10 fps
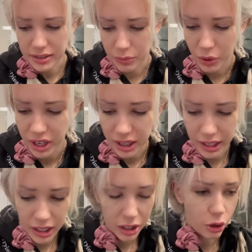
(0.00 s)
I'm wearing
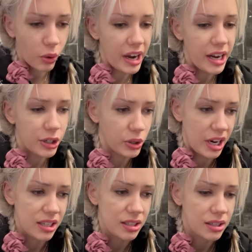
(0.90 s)
like a gray
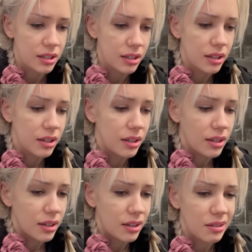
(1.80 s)
dress.
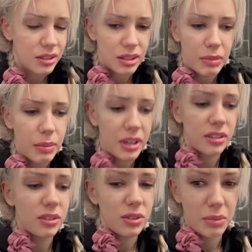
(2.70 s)
Maybe I
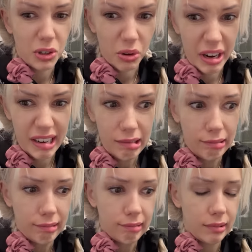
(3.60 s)
can do something gray.
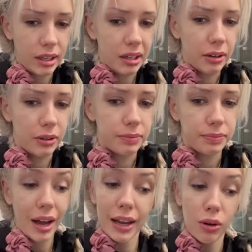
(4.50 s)

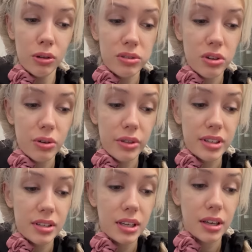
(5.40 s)
I also
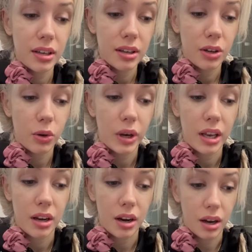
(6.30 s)
this year
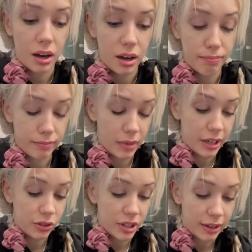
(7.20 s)
quit. I
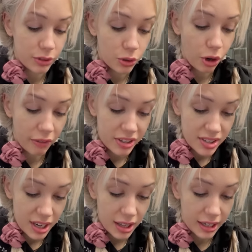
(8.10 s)
used to have two coffees a
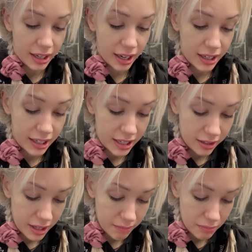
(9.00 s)
day, like I kind of needed
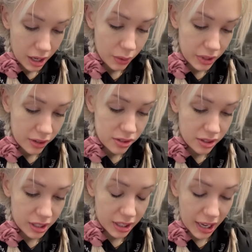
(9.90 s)
them. I will now still
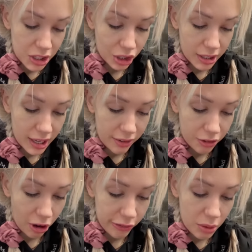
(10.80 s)
occasionally have
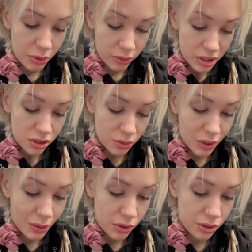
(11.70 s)
coffee, but really just when
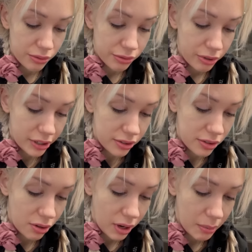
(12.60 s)
I want to for fun.
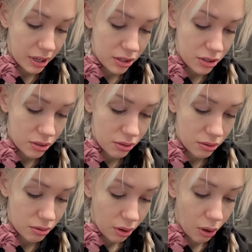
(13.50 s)
So I managed
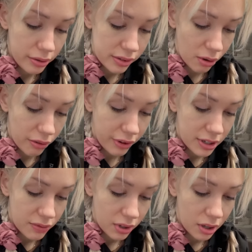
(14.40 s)
to also
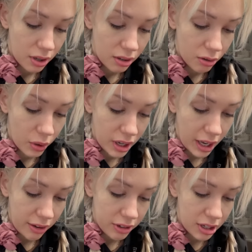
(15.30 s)
effectively quit a
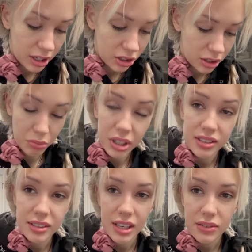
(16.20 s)
caffeine addiction. Pretty
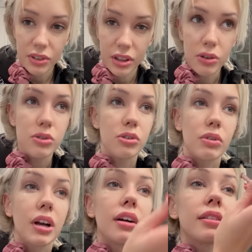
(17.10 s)
successful in those two
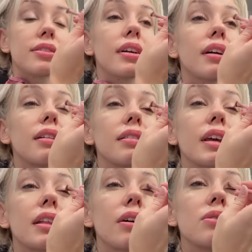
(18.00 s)
regards. Like I'll
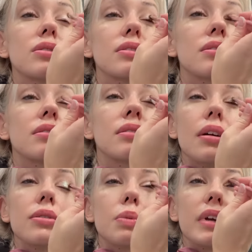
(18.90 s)
take those
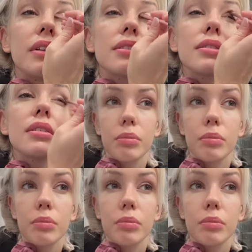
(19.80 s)
as wins.